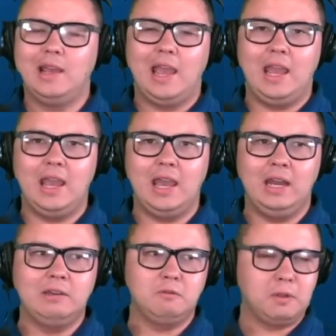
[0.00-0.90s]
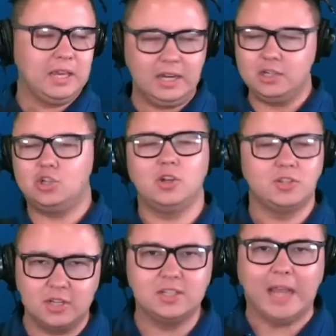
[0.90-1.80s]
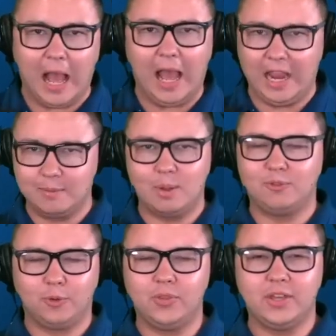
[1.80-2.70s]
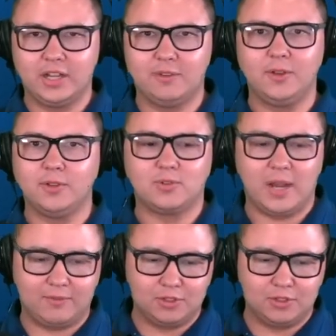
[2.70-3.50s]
and get it just in time for the NFL draft.